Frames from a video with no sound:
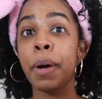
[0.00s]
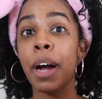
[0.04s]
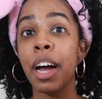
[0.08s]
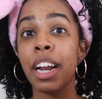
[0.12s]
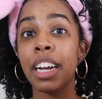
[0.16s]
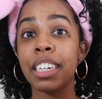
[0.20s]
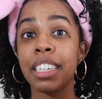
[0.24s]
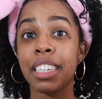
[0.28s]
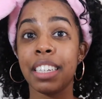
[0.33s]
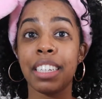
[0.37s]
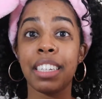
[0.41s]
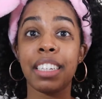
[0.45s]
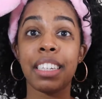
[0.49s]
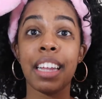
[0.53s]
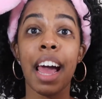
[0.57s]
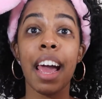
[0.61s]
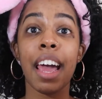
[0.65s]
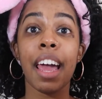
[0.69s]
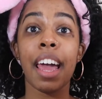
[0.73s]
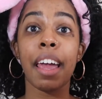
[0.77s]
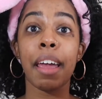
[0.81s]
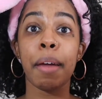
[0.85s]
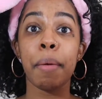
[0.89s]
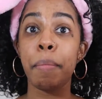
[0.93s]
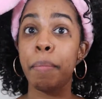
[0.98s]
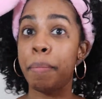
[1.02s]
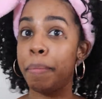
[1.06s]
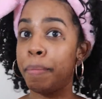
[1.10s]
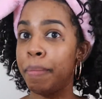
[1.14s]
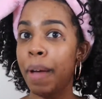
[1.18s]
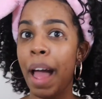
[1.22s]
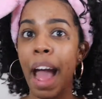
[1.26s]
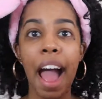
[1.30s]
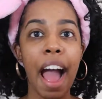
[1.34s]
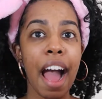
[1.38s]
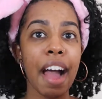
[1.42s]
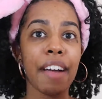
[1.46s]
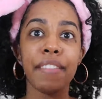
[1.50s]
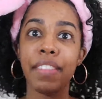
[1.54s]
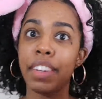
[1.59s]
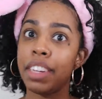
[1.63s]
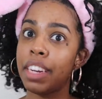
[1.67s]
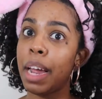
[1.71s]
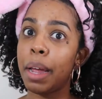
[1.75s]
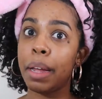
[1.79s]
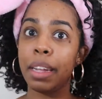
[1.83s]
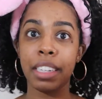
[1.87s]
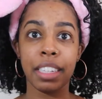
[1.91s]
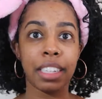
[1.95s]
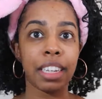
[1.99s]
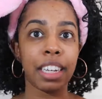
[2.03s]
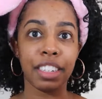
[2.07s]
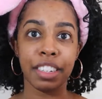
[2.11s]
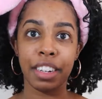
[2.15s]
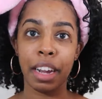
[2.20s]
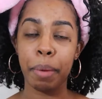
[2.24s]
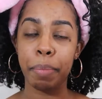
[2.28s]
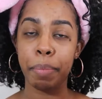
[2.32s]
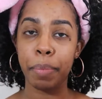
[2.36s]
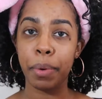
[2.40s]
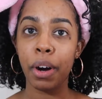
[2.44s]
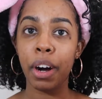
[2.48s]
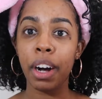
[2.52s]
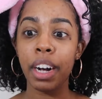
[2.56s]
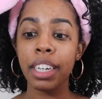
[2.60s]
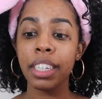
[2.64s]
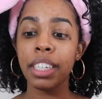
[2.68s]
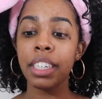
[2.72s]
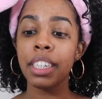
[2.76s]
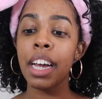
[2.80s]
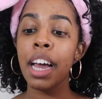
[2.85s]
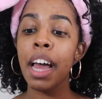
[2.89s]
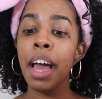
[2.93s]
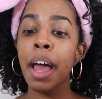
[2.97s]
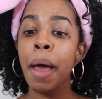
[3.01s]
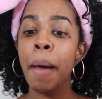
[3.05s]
products as I have and I bought,